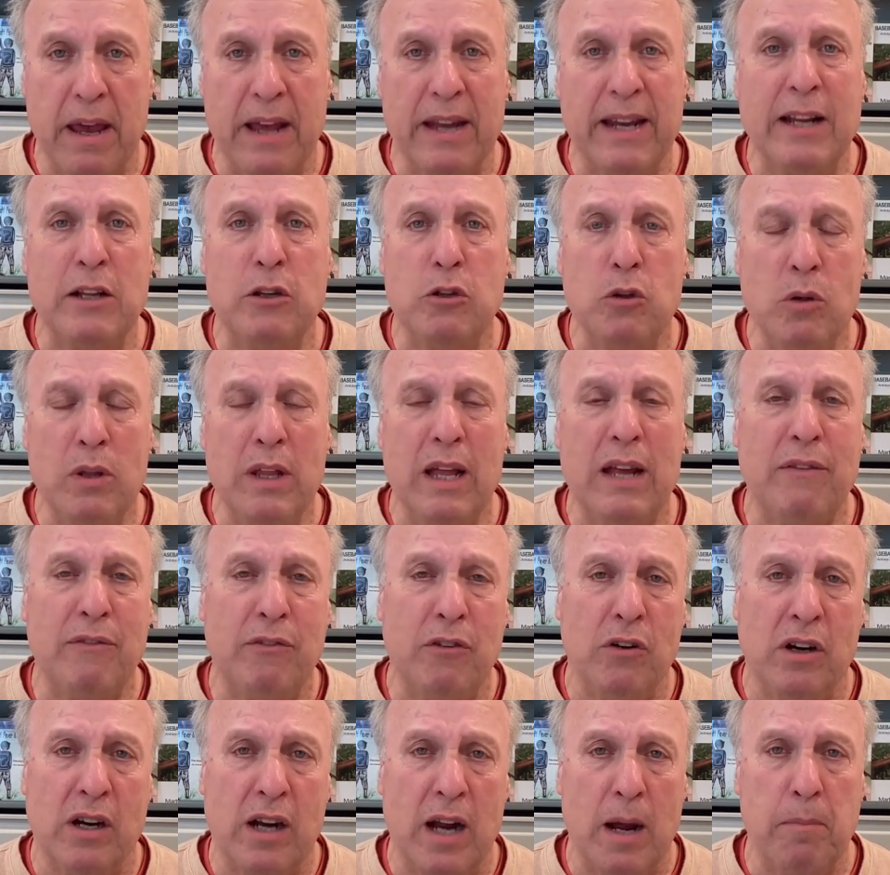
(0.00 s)
And I do that
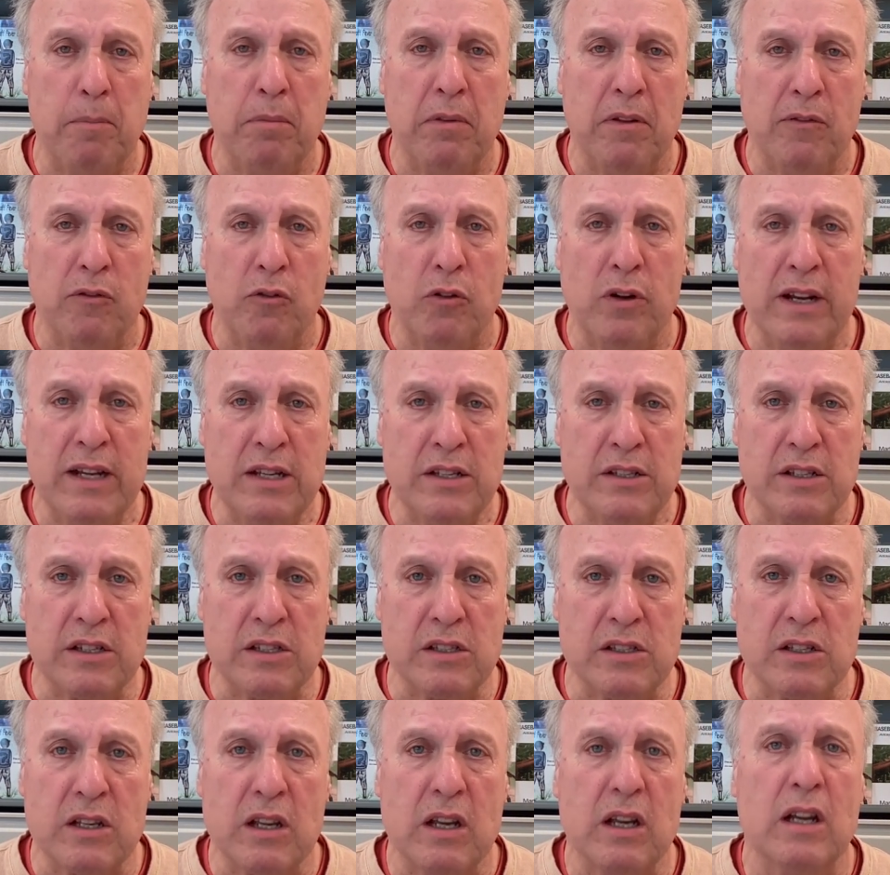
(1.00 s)
for a couple of
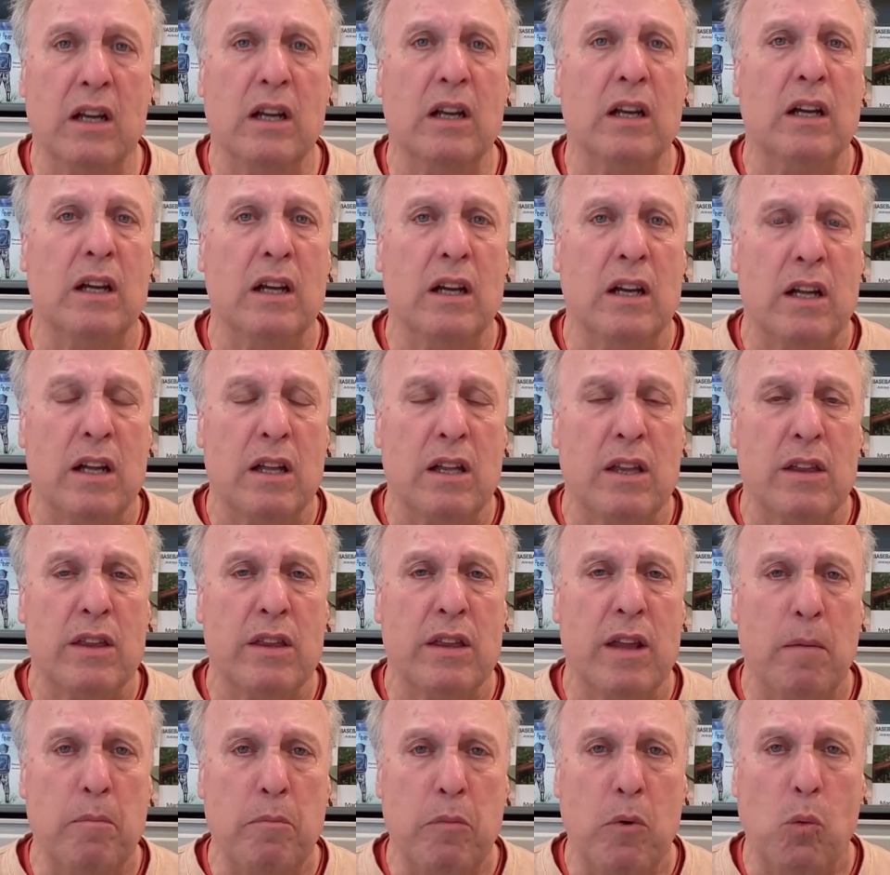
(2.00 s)
reasons.
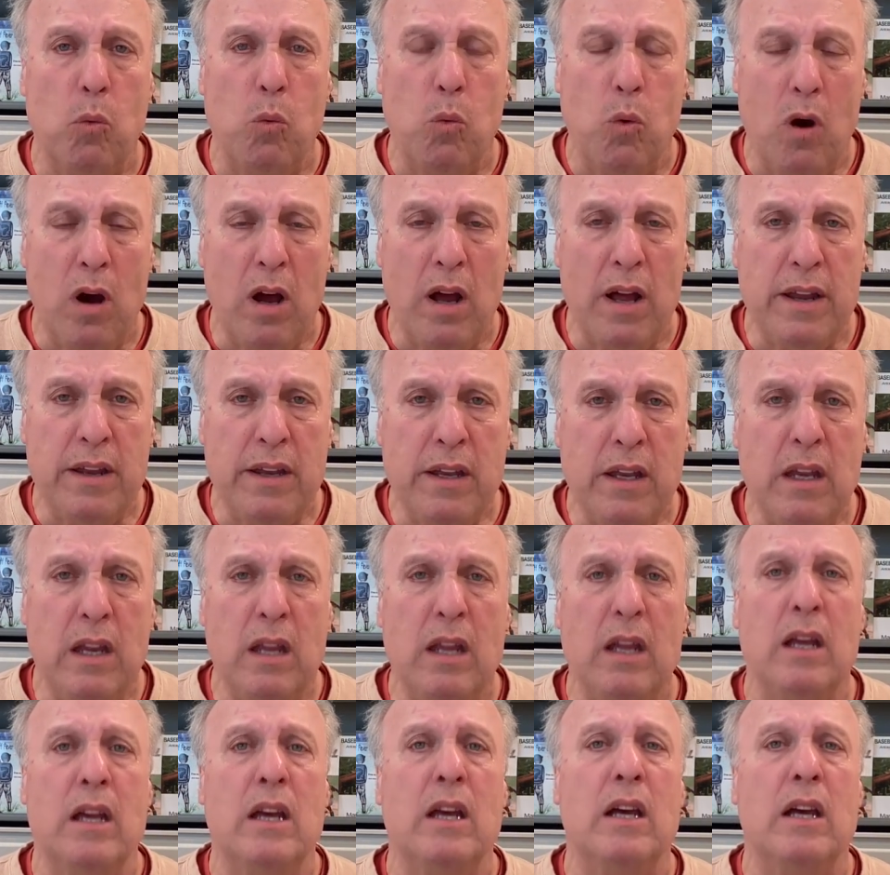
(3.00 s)
Number one,